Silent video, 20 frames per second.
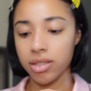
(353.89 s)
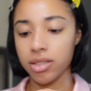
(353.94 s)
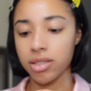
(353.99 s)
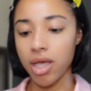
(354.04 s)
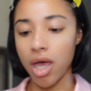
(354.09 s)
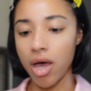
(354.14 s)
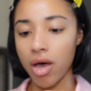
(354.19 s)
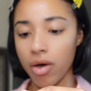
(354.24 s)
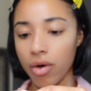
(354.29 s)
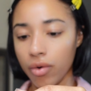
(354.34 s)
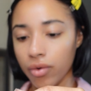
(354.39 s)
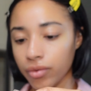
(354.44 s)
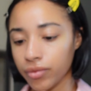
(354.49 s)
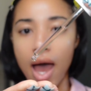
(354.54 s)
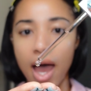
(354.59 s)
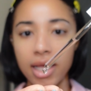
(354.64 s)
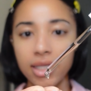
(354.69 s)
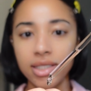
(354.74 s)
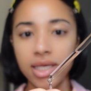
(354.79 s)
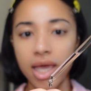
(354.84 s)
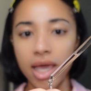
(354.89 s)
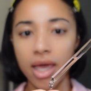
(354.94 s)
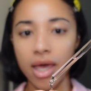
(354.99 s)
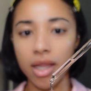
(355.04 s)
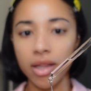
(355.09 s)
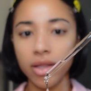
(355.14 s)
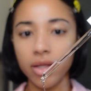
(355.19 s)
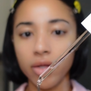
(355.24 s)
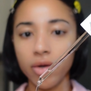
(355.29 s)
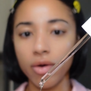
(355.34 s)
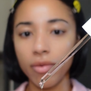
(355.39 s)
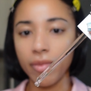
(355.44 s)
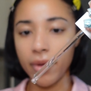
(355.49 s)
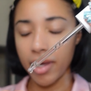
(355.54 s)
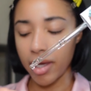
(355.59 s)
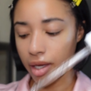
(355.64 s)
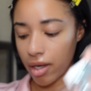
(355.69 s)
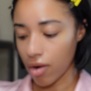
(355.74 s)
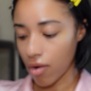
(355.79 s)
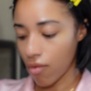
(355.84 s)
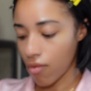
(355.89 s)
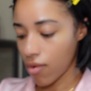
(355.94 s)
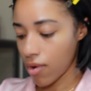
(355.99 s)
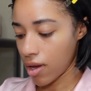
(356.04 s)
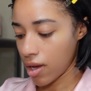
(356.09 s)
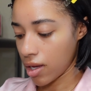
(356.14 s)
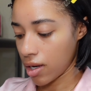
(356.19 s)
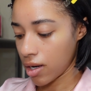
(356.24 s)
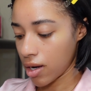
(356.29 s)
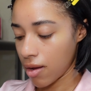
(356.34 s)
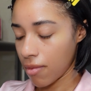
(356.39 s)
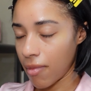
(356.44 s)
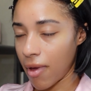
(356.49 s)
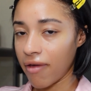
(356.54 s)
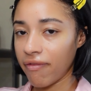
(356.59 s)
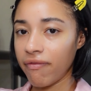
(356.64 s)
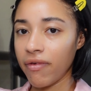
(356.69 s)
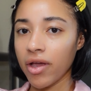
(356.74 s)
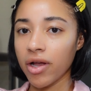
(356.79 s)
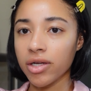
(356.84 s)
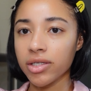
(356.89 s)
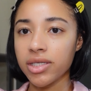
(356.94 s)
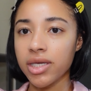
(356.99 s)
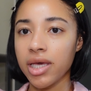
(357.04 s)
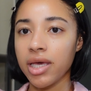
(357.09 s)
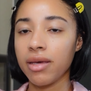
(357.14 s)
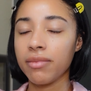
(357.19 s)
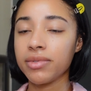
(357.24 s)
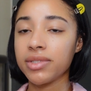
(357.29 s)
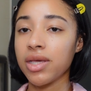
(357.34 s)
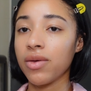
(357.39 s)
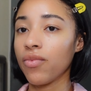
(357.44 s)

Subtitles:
So I take a little bit on my fingertips,